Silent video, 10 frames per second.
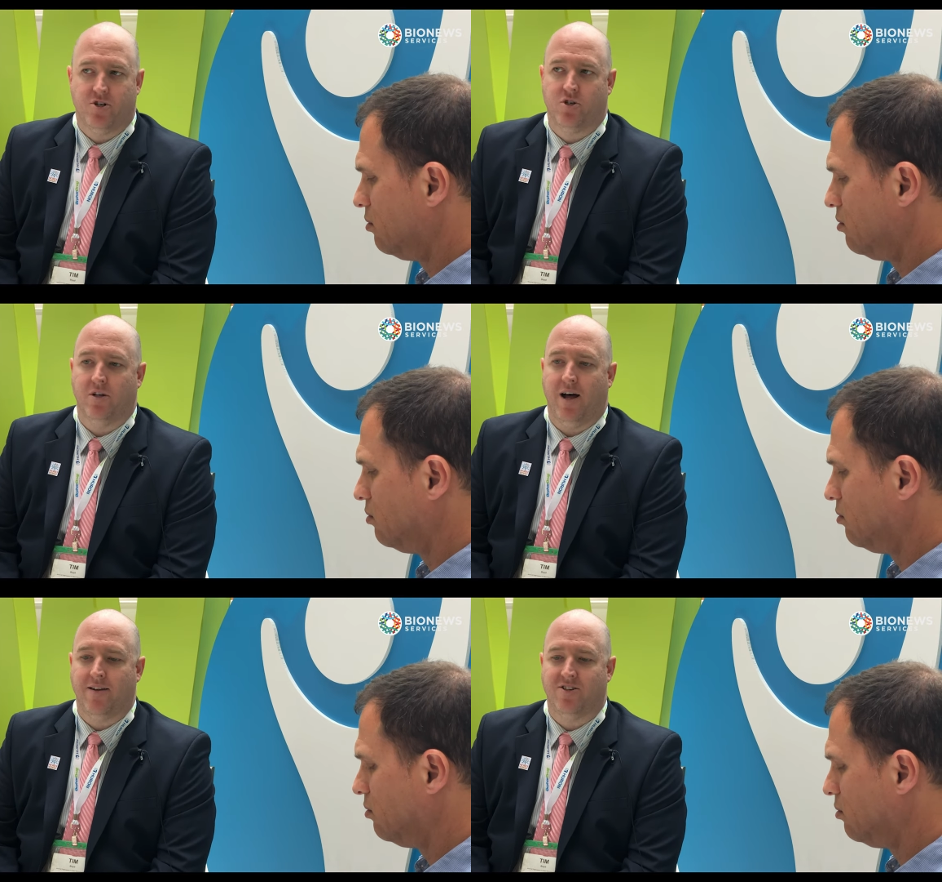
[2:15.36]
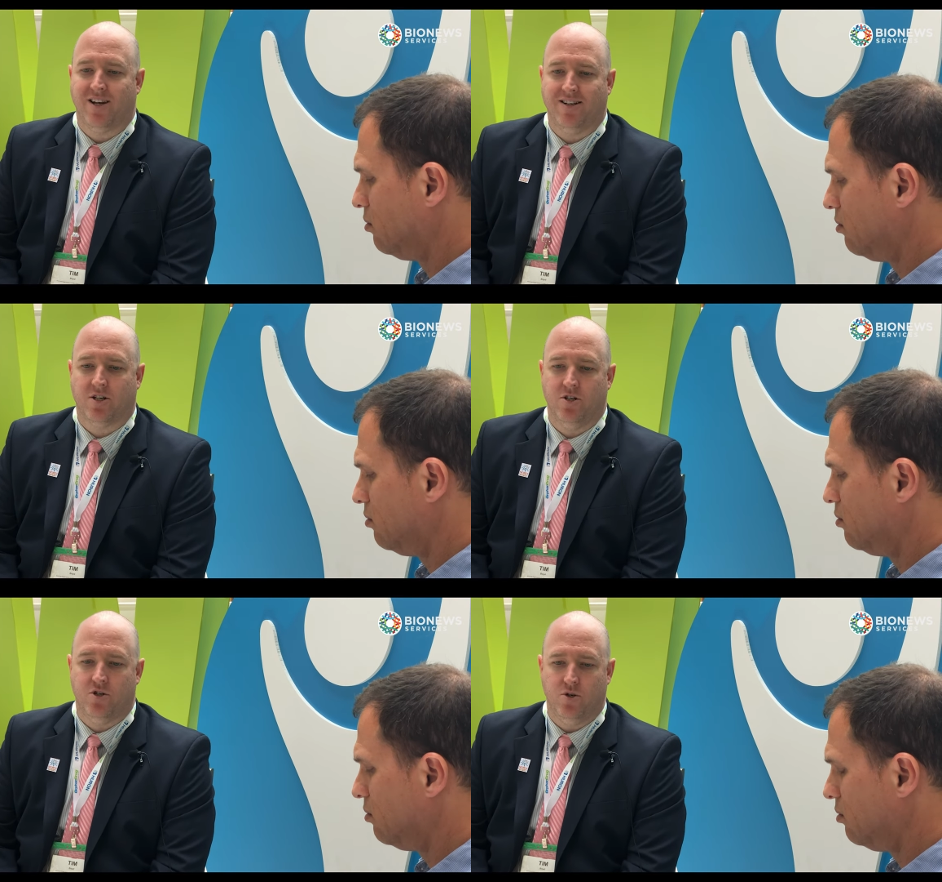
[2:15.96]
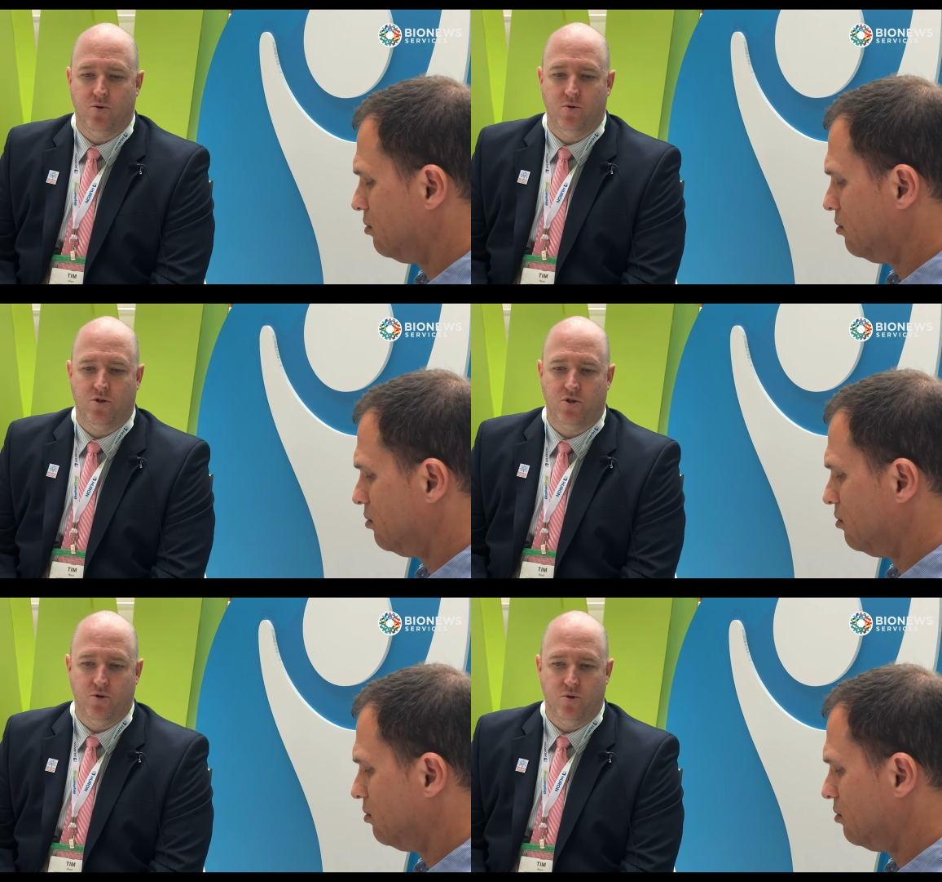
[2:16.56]
Speaker 1: There's still a lot states can
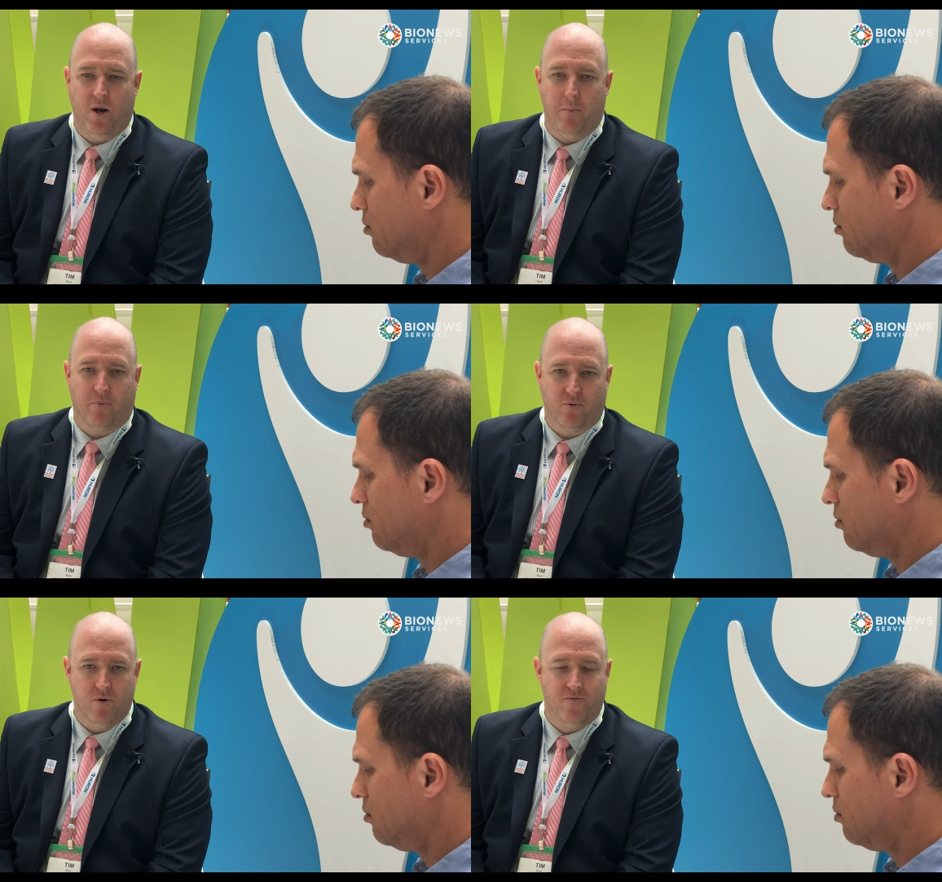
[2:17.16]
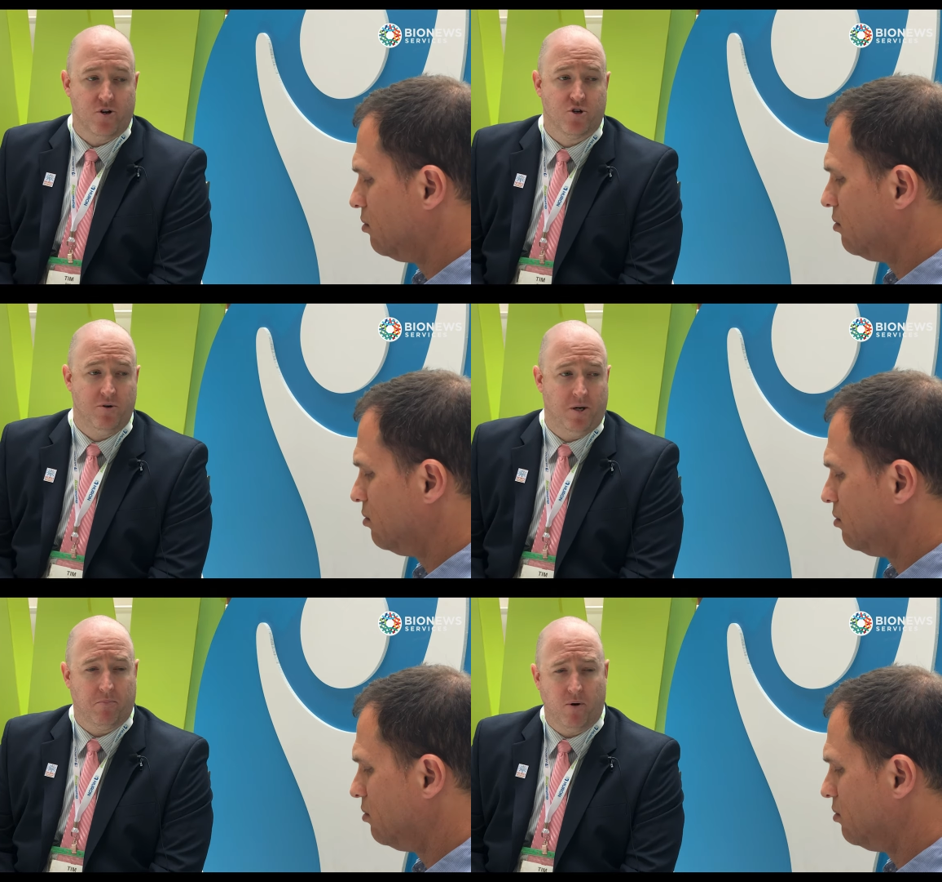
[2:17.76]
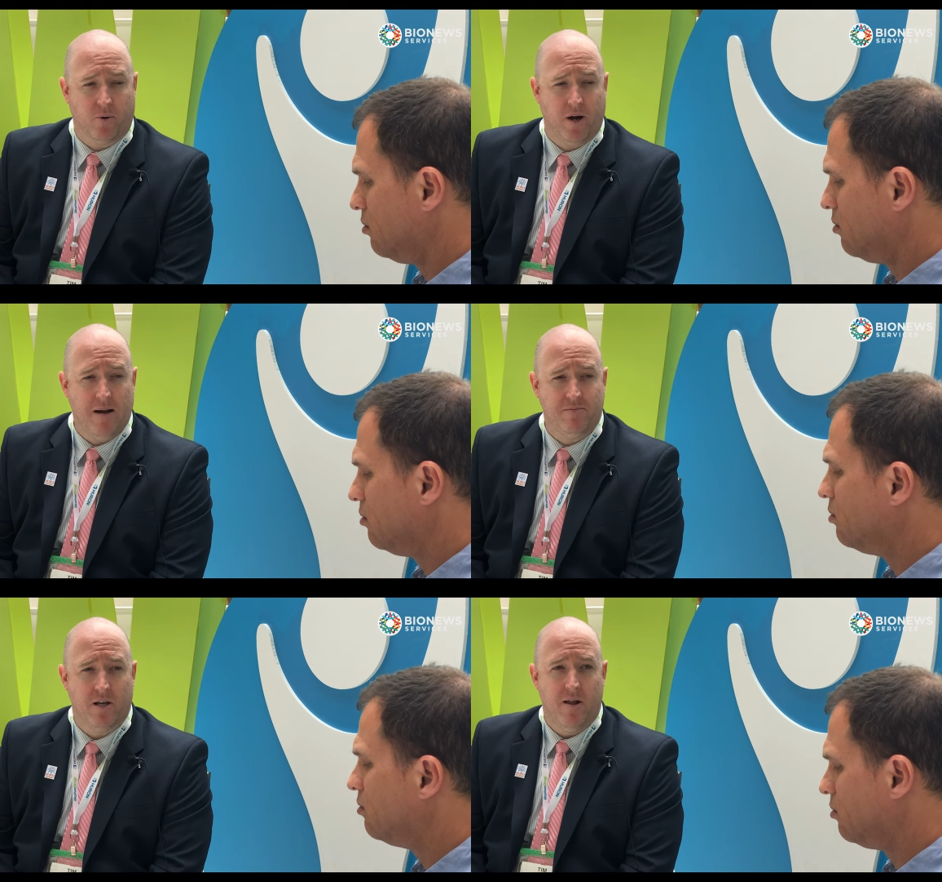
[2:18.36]
do to improve their screening
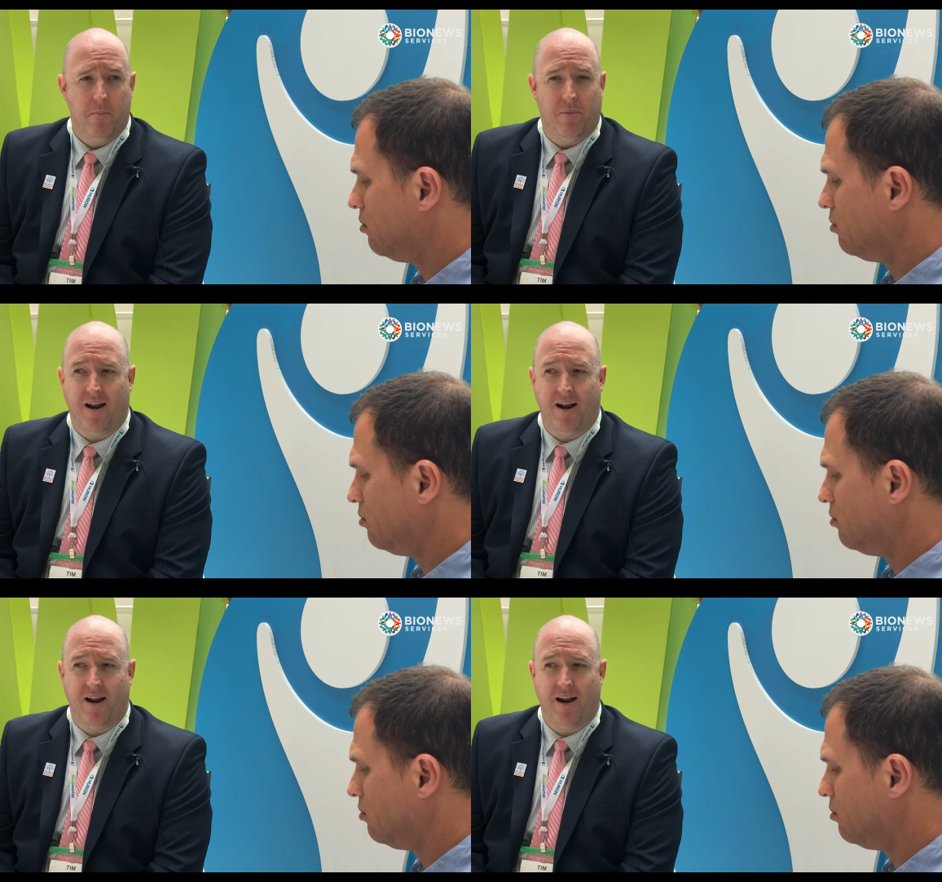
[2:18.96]
programs,